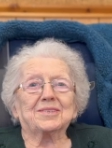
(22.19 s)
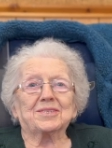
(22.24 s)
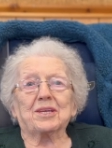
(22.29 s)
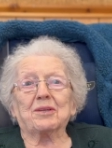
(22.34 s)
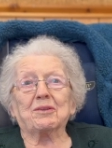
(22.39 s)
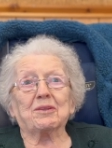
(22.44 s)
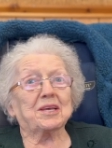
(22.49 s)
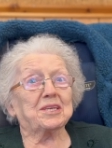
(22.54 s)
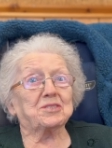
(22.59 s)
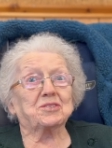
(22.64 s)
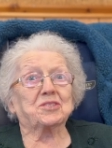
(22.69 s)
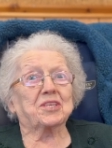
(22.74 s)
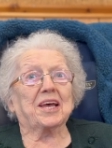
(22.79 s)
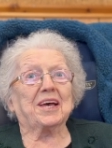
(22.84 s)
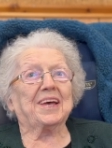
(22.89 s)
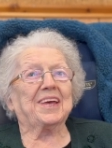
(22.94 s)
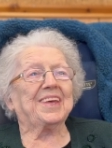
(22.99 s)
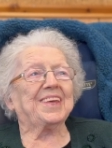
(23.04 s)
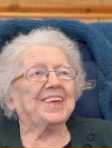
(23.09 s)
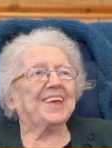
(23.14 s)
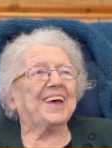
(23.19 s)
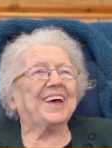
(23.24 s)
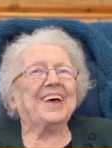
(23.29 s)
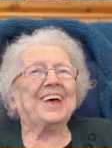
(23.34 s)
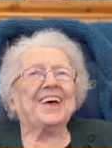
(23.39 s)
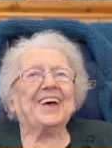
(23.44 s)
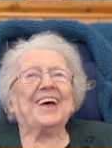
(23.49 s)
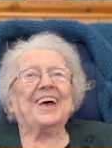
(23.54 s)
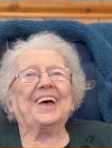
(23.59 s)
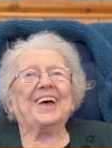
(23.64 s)
almost
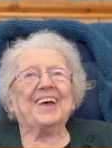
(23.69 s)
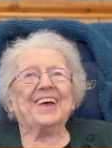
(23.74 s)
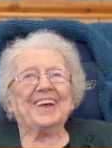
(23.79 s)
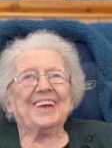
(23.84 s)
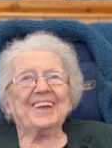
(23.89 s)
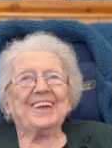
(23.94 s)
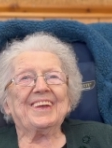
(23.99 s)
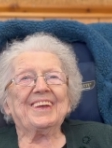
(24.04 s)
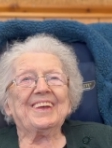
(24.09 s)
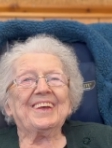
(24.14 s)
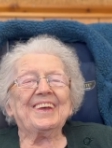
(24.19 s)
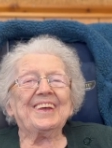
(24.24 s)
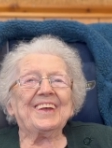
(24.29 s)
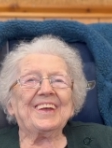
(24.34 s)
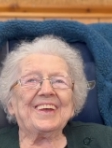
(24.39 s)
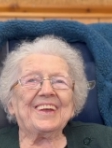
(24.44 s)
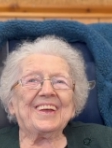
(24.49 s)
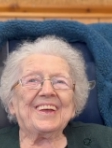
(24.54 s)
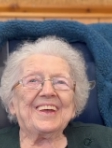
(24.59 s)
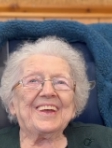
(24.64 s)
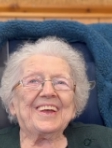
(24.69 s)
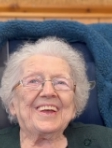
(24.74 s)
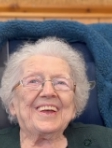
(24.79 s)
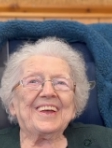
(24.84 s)
18,000 people over the age of